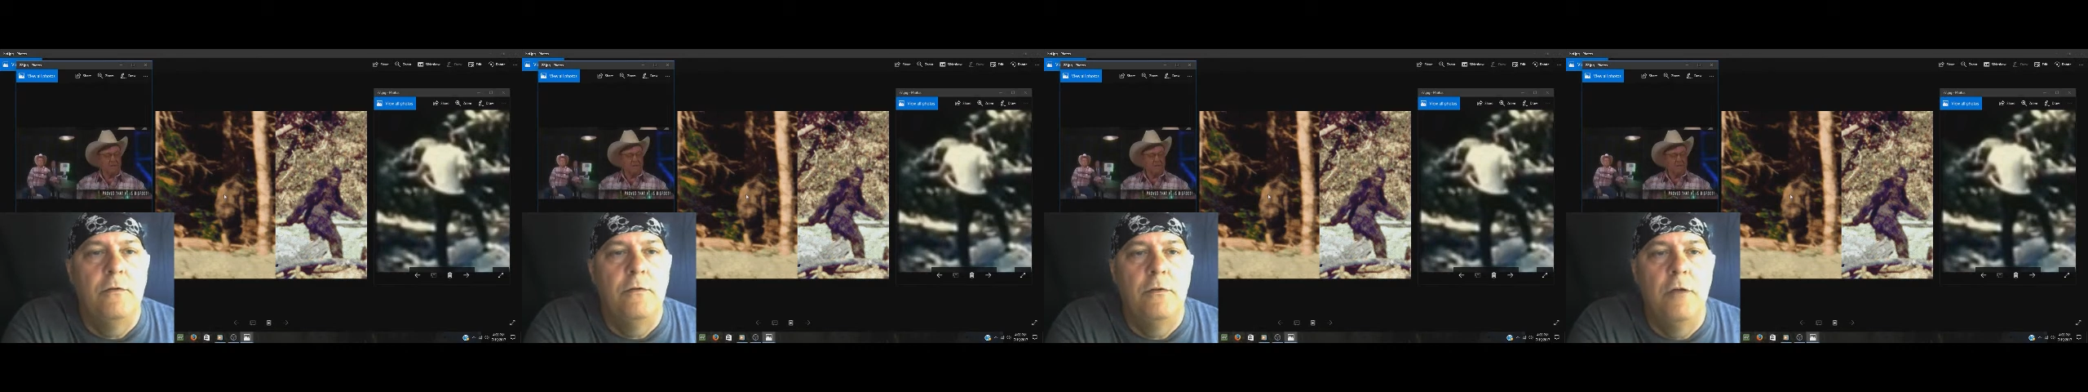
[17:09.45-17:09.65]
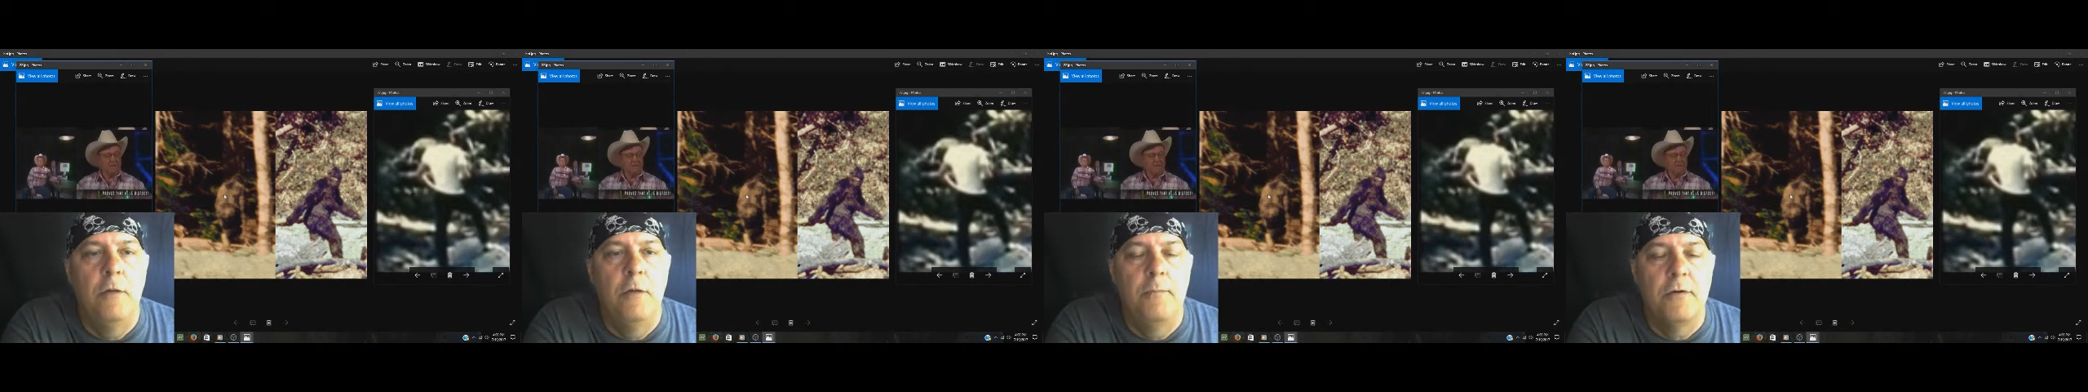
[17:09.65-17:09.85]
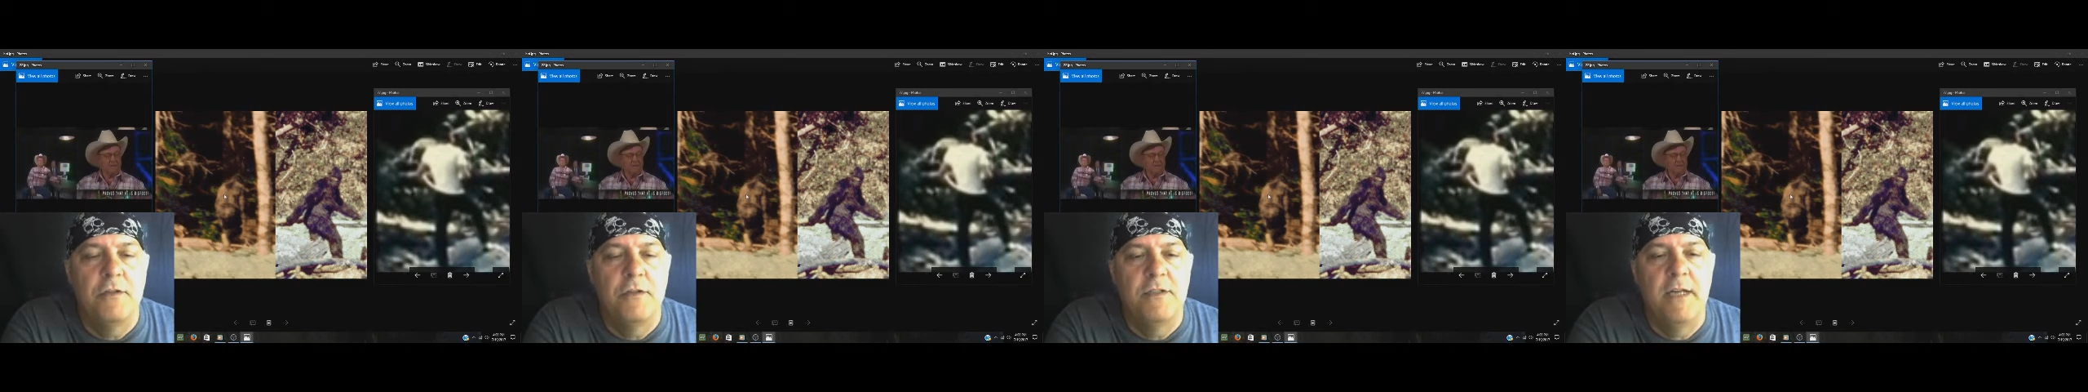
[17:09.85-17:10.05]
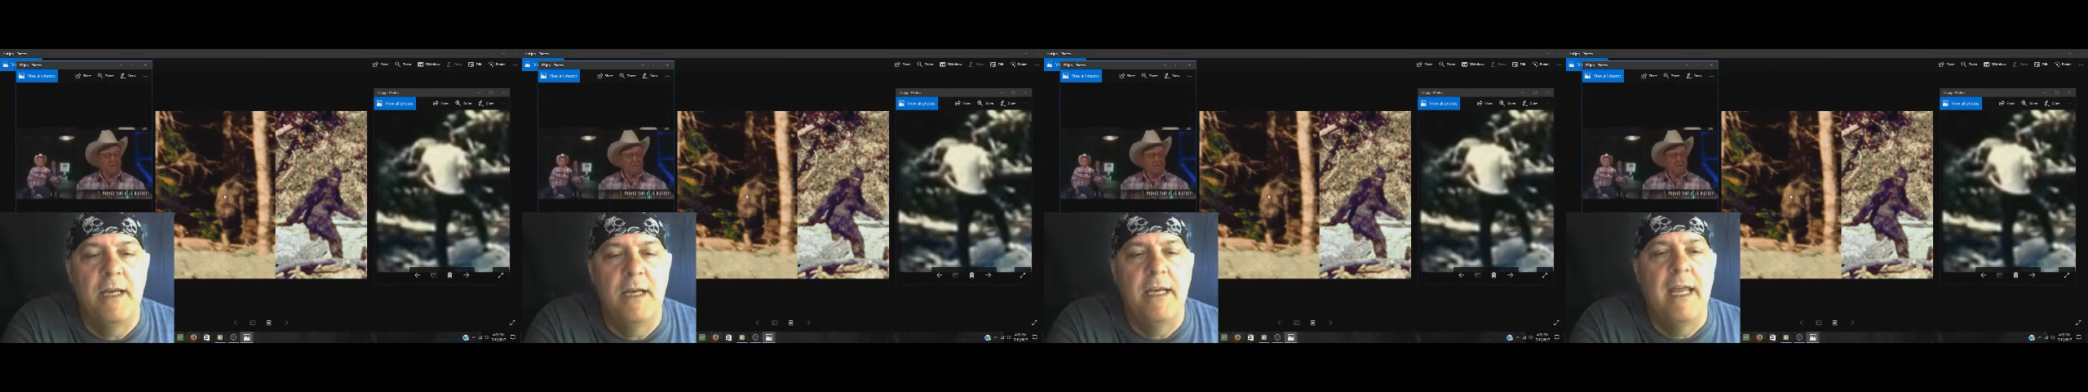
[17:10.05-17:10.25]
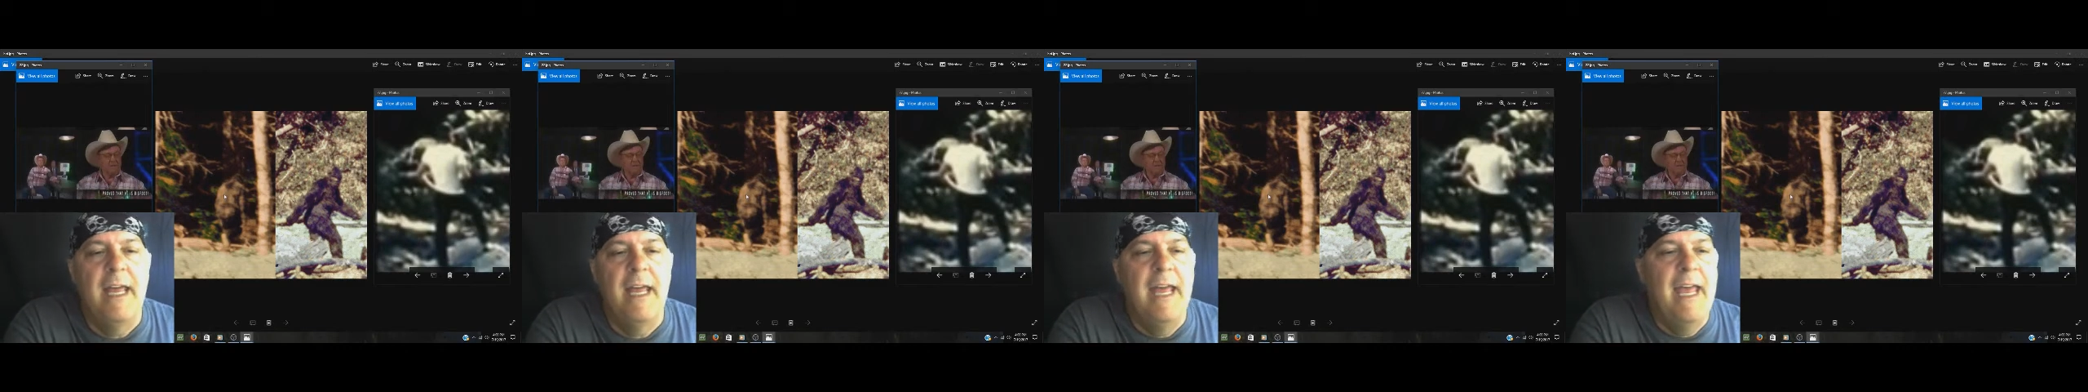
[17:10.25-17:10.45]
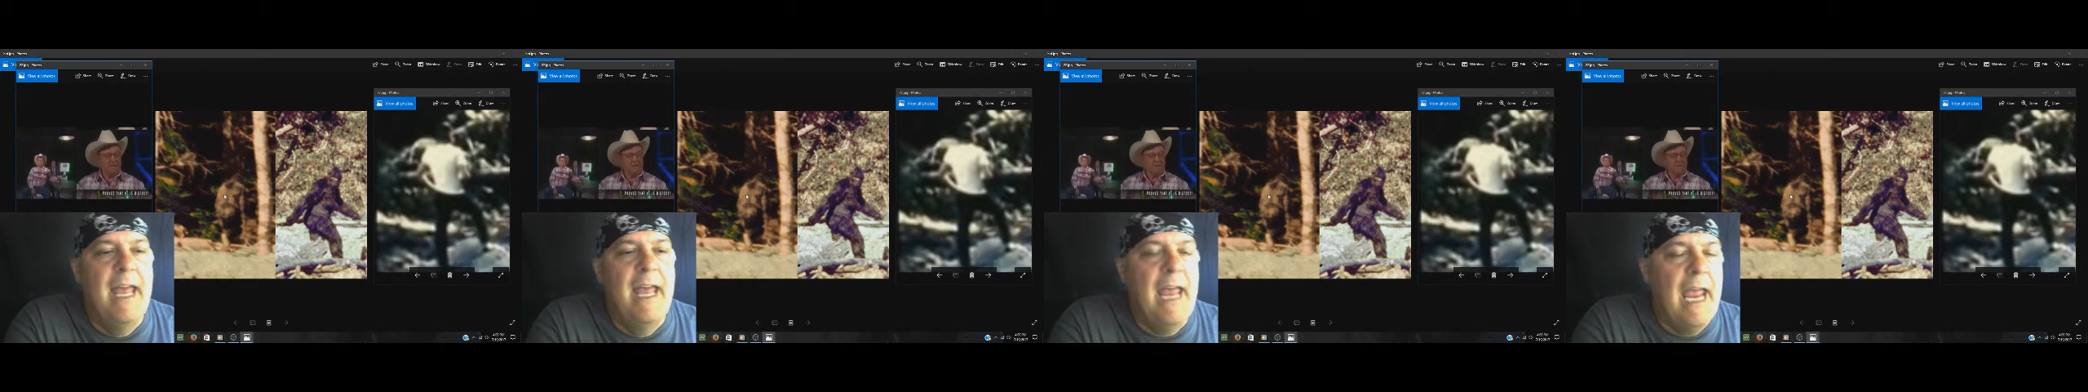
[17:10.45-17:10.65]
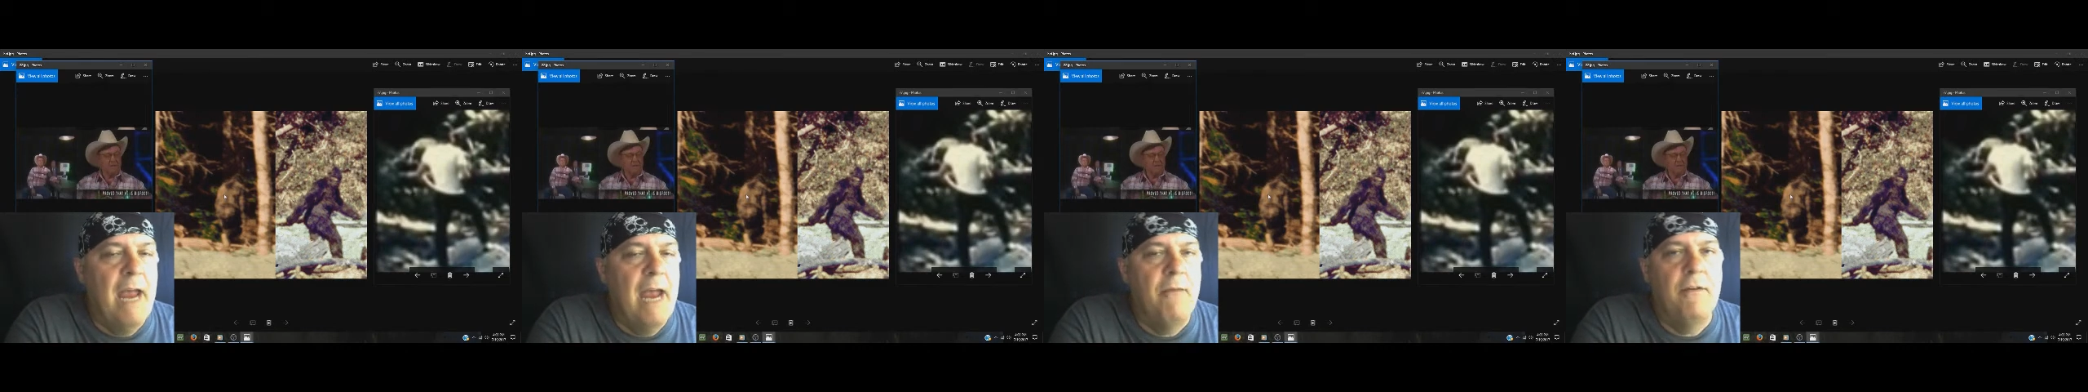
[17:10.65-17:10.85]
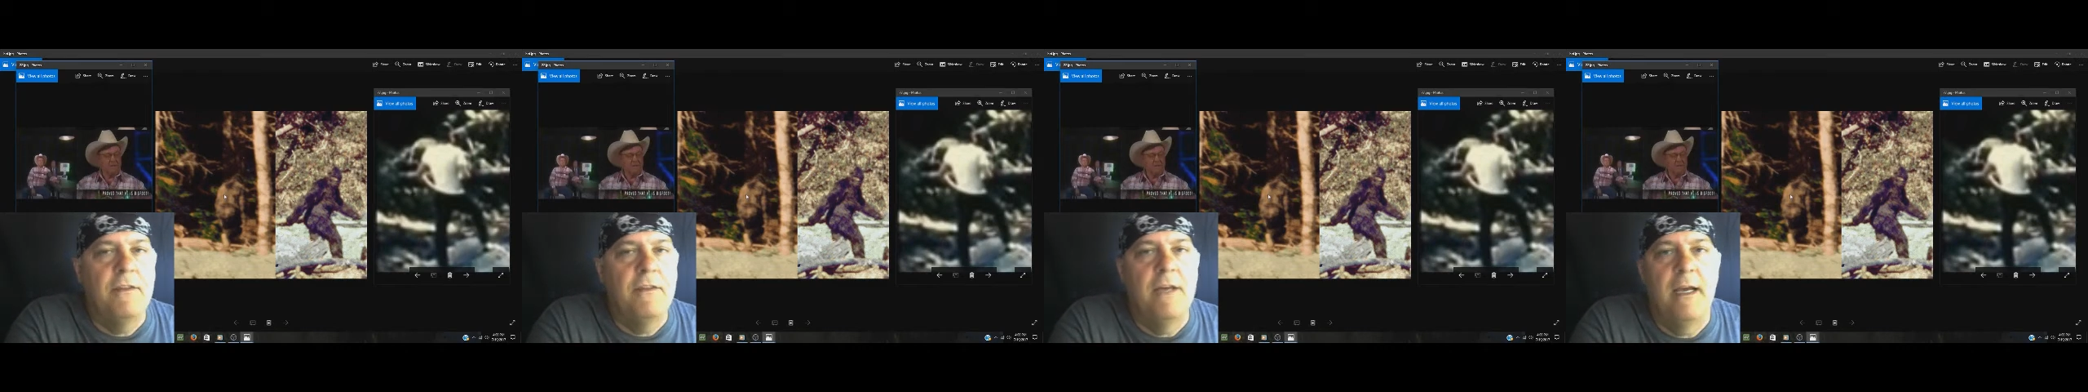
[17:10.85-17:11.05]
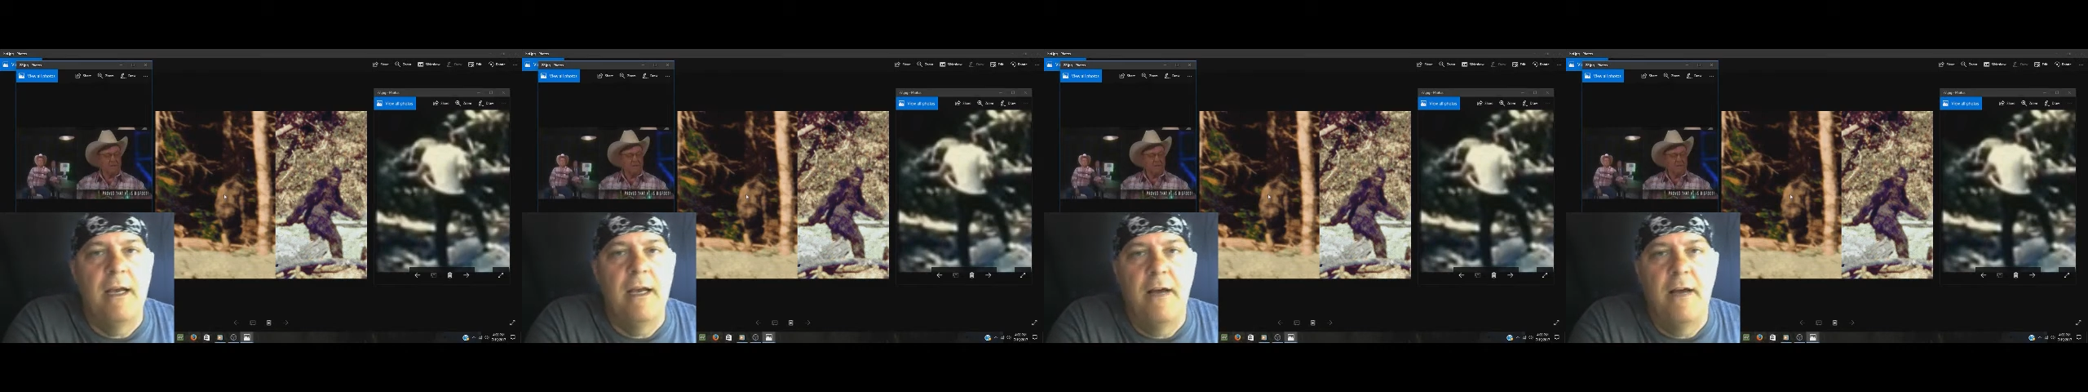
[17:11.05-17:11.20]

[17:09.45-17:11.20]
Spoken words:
to present everything